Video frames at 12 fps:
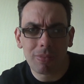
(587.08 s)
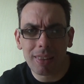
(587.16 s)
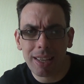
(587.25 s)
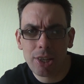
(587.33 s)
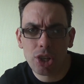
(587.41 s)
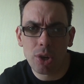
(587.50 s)

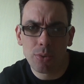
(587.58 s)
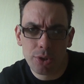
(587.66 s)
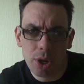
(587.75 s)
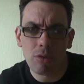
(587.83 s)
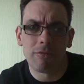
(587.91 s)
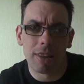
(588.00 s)
issue
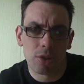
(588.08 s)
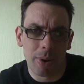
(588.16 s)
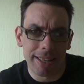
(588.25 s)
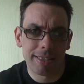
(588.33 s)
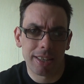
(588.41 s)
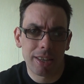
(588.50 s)

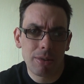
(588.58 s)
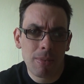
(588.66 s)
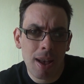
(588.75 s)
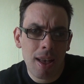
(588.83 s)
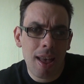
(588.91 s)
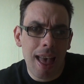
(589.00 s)
222,
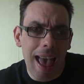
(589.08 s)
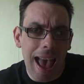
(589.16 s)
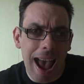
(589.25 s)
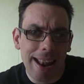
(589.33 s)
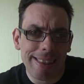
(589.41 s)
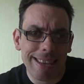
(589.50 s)

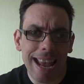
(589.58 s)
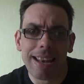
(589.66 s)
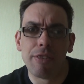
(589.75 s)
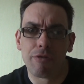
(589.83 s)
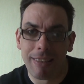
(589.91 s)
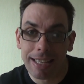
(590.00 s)
and the
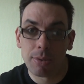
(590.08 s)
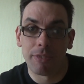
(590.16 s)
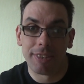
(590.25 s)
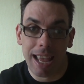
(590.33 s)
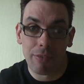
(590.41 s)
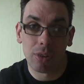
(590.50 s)
end of Race with
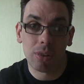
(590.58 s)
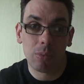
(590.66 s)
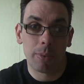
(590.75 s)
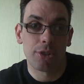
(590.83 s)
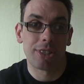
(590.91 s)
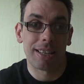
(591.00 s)
the Devil,
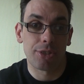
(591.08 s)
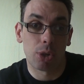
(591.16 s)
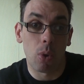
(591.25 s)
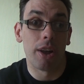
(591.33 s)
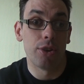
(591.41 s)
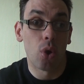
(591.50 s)
which is
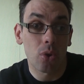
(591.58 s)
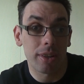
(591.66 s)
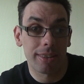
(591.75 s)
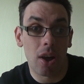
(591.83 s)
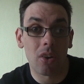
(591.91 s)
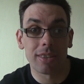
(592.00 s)
actually quite a
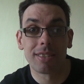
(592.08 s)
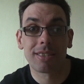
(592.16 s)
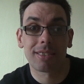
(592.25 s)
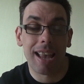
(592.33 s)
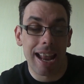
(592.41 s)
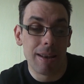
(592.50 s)

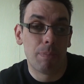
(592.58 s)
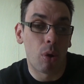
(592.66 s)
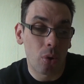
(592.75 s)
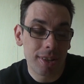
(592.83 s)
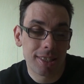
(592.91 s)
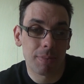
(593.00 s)
nice end
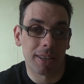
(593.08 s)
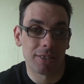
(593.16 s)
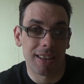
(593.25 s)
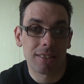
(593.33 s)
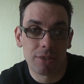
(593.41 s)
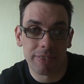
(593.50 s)
point, because
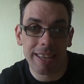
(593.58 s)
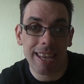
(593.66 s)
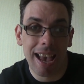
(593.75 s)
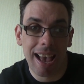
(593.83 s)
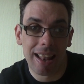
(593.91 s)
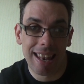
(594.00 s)
that's
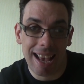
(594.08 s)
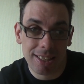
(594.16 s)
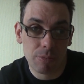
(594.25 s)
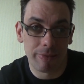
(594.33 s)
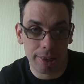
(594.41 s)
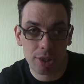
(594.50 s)
the
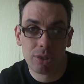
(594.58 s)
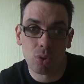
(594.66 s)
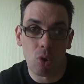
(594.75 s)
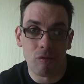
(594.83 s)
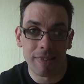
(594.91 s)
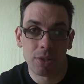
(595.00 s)
last British
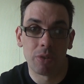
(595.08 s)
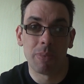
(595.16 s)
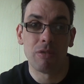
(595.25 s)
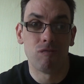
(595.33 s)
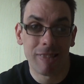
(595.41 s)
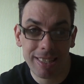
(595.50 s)
story to have
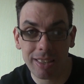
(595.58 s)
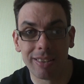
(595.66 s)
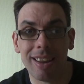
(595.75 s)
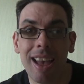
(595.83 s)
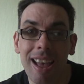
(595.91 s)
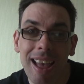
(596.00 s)
been
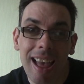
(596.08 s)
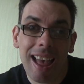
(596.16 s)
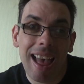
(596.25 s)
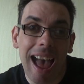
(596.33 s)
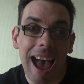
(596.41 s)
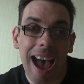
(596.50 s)
written
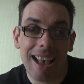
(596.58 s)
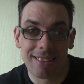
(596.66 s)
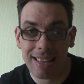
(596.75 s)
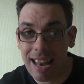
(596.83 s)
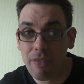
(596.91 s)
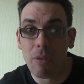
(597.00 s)
as
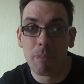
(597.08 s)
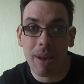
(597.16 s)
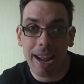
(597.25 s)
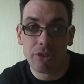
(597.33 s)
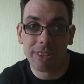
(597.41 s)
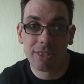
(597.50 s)

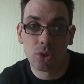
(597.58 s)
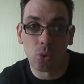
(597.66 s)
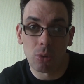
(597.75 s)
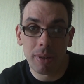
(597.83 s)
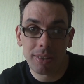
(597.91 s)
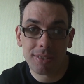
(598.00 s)
11-page
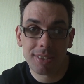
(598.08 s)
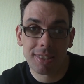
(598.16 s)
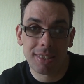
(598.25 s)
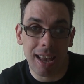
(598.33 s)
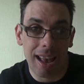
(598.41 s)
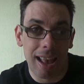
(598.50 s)

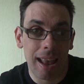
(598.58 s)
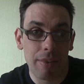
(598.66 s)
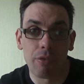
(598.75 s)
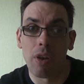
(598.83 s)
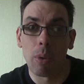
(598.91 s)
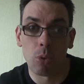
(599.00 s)
instalments,
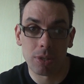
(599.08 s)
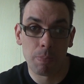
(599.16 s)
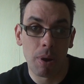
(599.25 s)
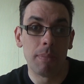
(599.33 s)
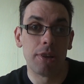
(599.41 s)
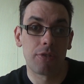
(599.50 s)
even though it wasn't
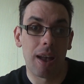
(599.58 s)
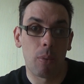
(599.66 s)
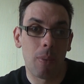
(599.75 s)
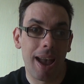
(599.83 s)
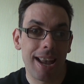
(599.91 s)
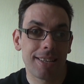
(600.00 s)
published
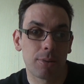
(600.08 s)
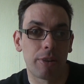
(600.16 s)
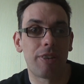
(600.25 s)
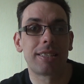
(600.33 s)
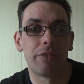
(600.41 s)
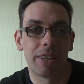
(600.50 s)
that way, so
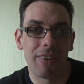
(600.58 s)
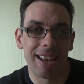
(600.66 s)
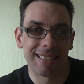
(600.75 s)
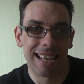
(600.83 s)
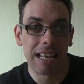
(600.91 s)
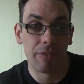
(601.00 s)
effectively that
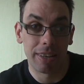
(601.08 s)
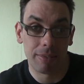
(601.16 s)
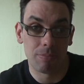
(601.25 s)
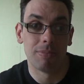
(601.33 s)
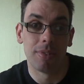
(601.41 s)
is the end of an